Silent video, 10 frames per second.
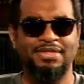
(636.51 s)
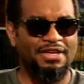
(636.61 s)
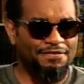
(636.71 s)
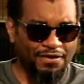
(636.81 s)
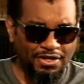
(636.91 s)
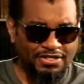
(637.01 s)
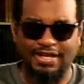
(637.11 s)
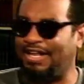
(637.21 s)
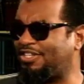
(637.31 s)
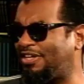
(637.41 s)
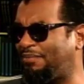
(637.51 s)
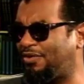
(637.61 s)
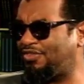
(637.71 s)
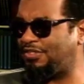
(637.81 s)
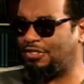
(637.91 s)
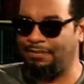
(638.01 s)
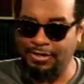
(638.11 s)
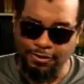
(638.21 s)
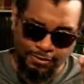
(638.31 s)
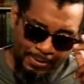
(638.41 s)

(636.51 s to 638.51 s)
First collection of poetry is coming out.